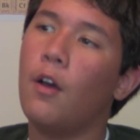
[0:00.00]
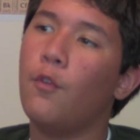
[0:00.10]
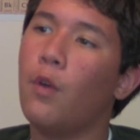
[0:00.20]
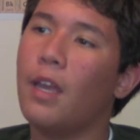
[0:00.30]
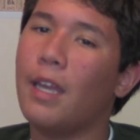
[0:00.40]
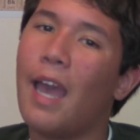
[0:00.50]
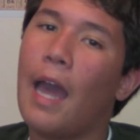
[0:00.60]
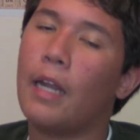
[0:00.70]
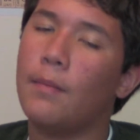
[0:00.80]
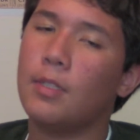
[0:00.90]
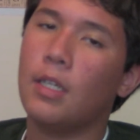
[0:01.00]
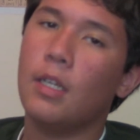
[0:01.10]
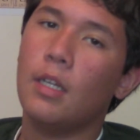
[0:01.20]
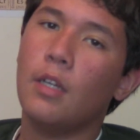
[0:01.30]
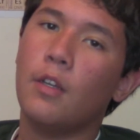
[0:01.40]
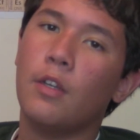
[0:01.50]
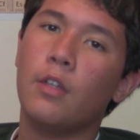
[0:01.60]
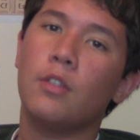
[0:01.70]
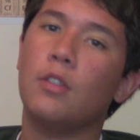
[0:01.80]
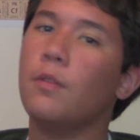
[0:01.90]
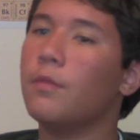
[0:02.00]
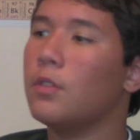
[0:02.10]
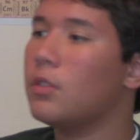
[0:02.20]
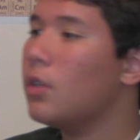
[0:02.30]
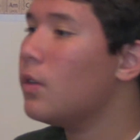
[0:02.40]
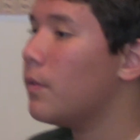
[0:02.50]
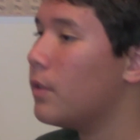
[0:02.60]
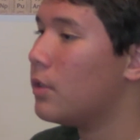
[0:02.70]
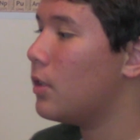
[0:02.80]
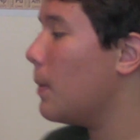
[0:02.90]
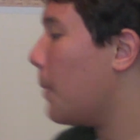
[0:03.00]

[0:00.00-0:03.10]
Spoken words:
weighing atoms. So they